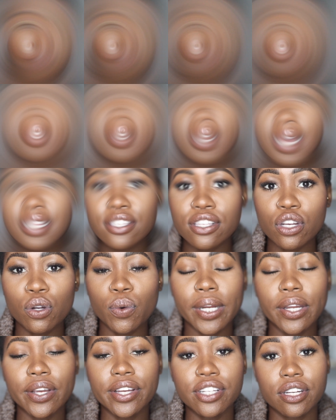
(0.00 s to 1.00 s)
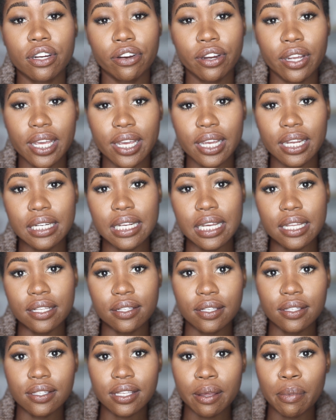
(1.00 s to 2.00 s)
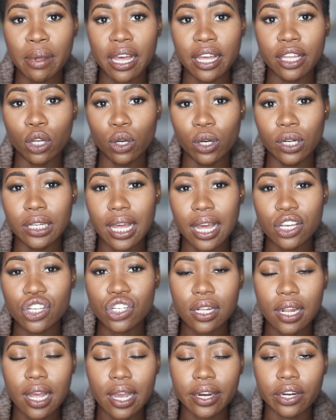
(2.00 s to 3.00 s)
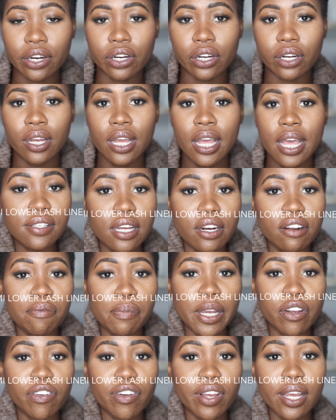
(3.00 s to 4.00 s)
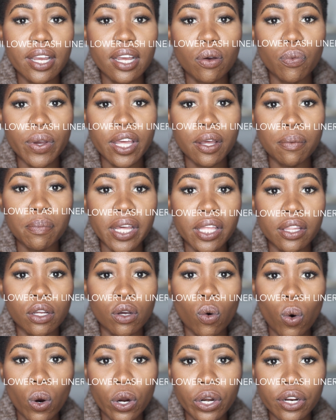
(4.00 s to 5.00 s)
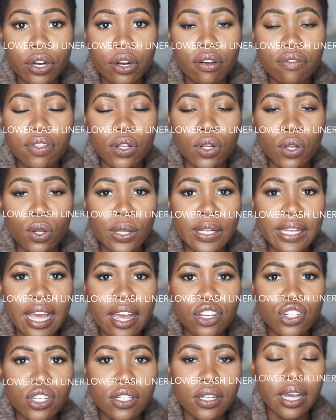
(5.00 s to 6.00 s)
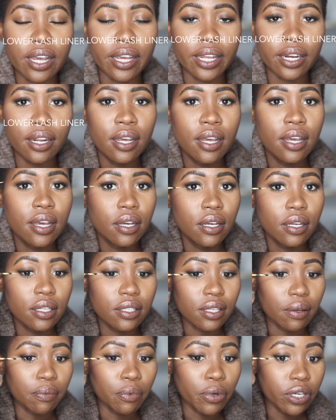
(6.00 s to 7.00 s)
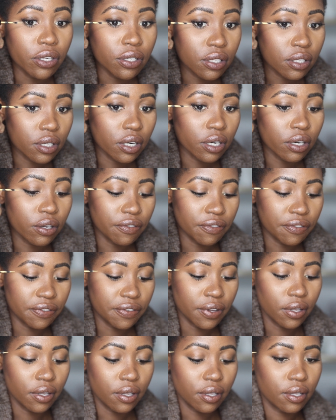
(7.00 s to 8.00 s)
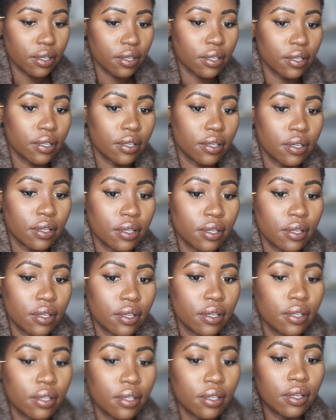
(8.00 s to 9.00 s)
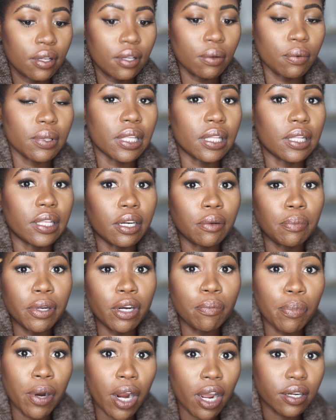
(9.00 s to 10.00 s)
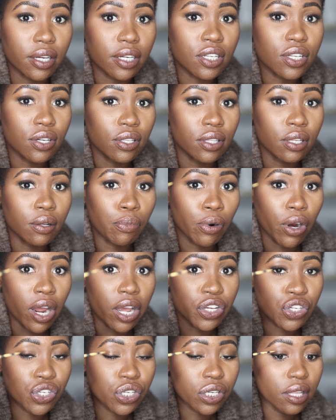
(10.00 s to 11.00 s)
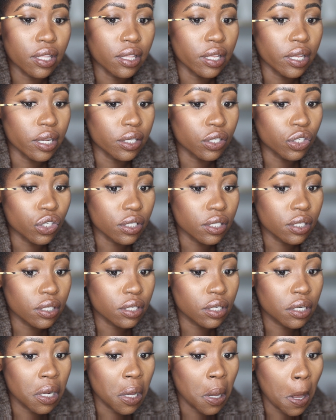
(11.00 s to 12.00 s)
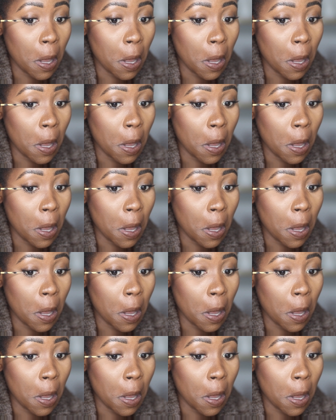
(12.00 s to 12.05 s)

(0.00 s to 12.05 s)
The last look we're going to create is a semi lower lash liner. Start off by creating a wing by the corner of the lower lash line. So I'm going to start off with a little bit of product on the brush and then just